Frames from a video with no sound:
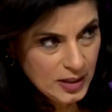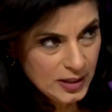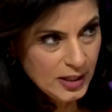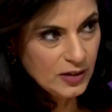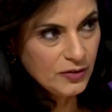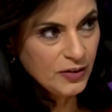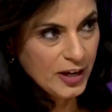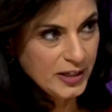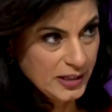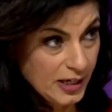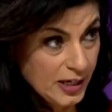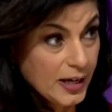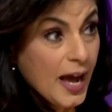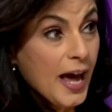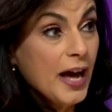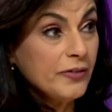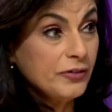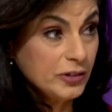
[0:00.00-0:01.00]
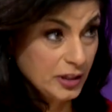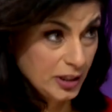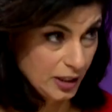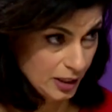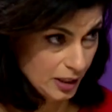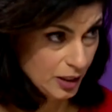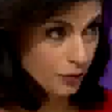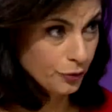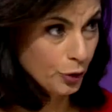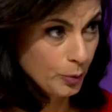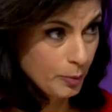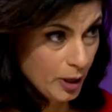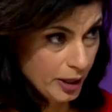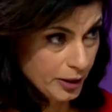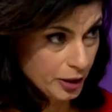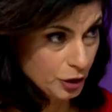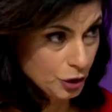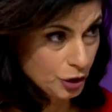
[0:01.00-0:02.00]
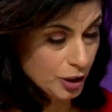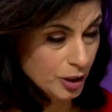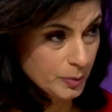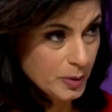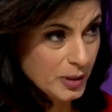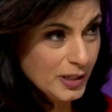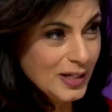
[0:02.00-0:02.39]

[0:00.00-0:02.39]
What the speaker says: is investing heavily in robotic ships.